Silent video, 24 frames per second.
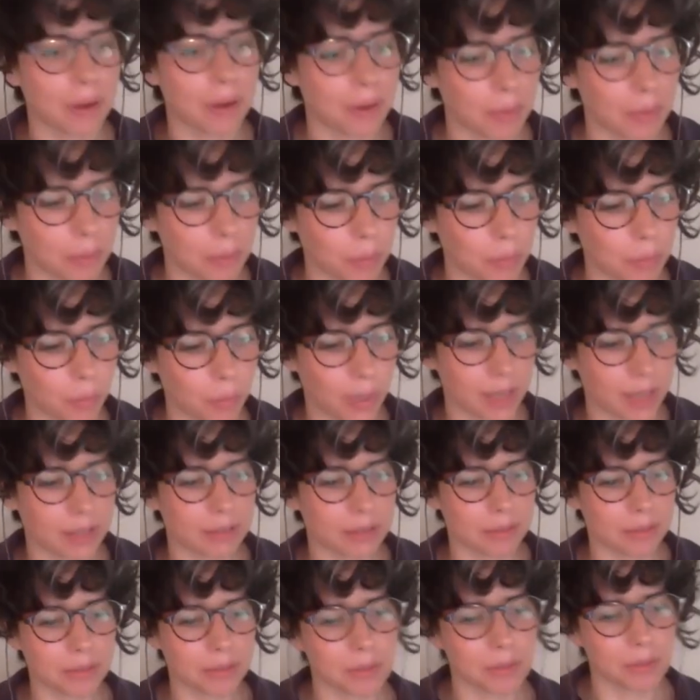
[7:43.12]
went,
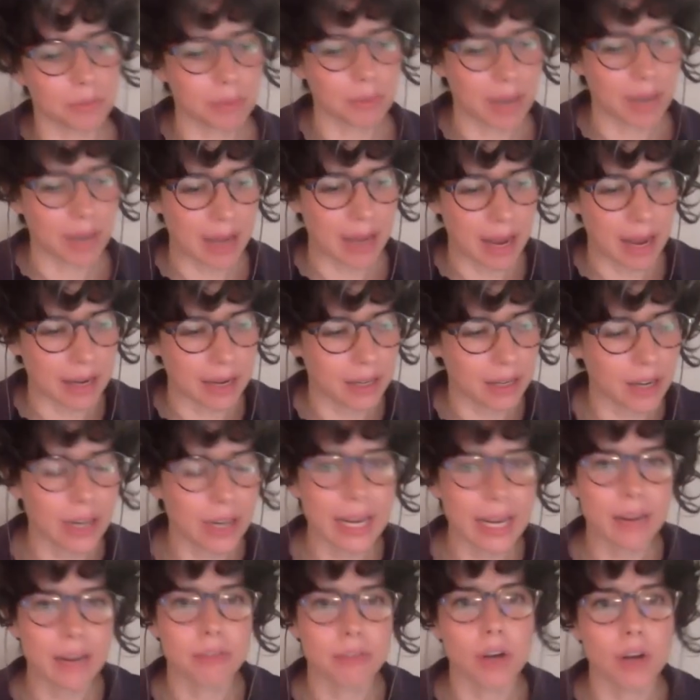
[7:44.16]
I, I got
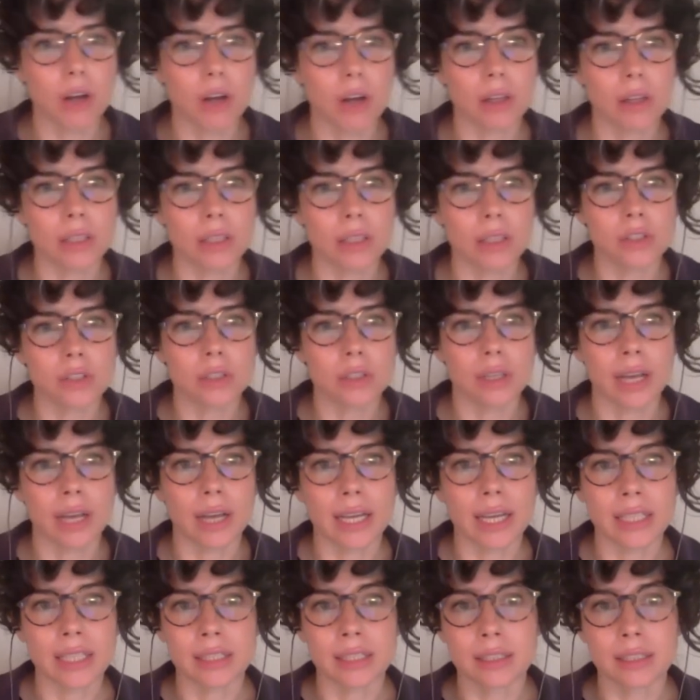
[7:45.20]
out of college.
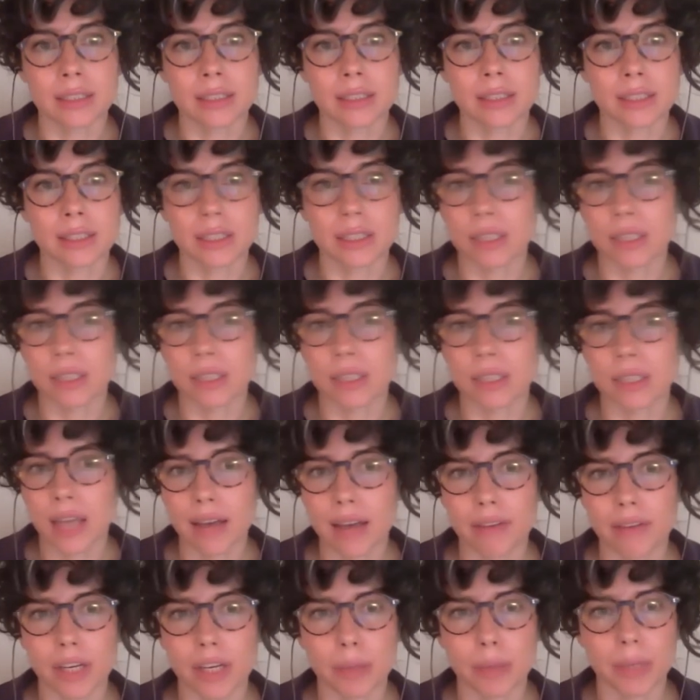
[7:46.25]
I didn't
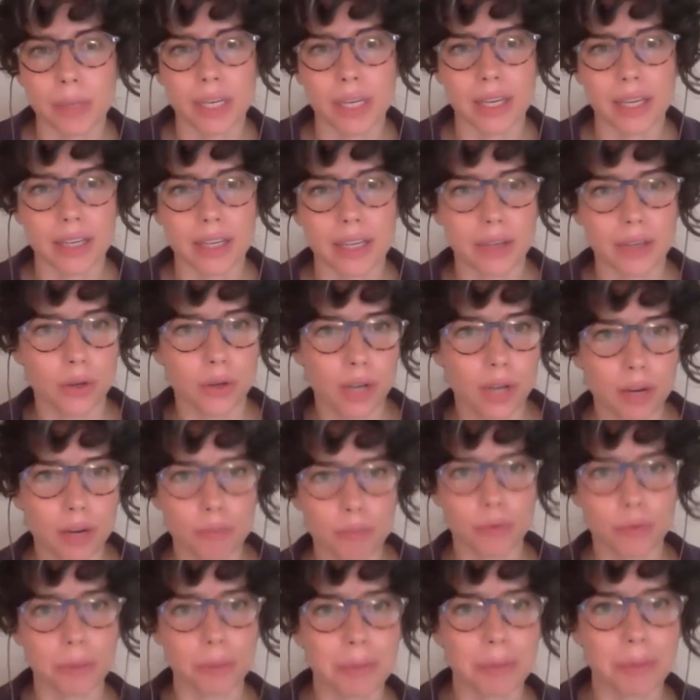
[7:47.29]
have any money. I don't
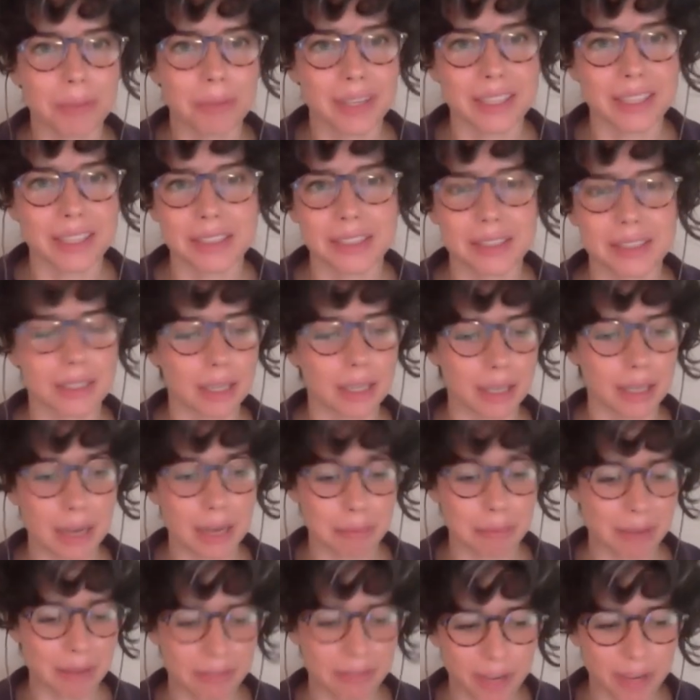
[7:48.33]
come from a place, I, I,
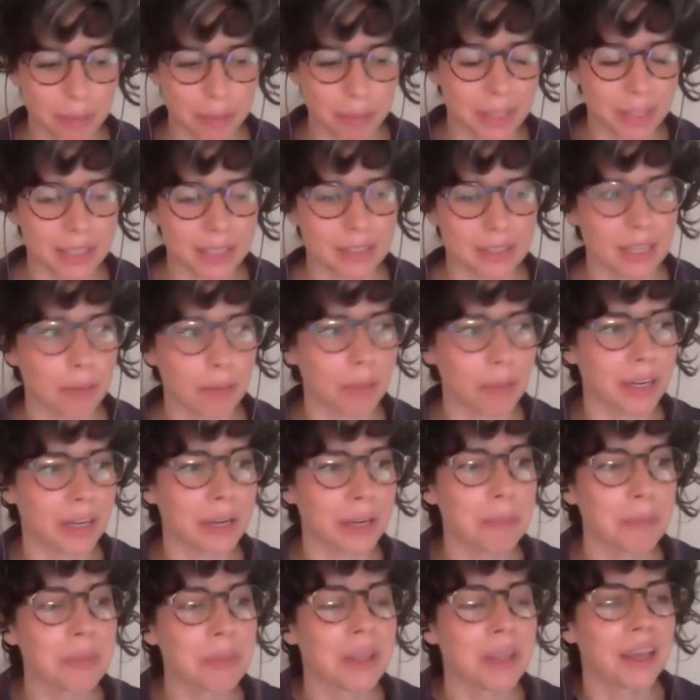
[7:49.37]
my family doesn't have money.
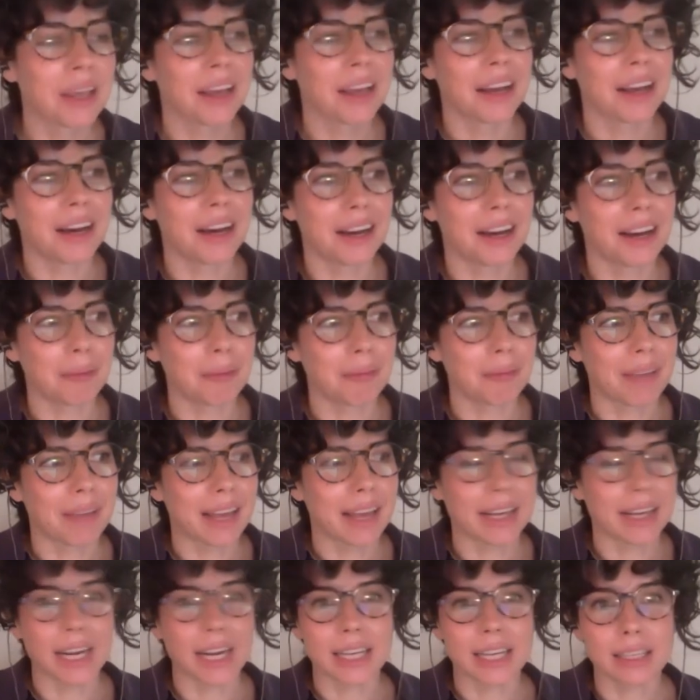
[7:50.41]
Um, and
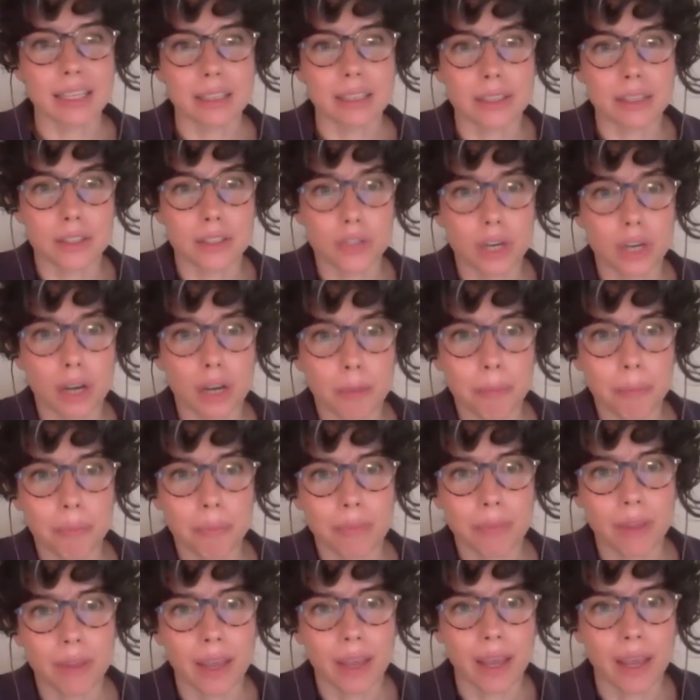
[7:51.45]
I needed a job.
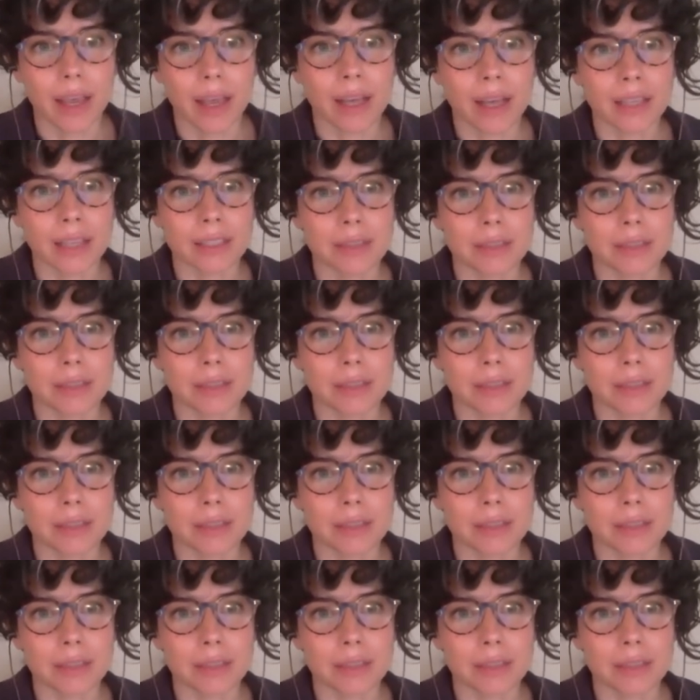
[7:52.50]
And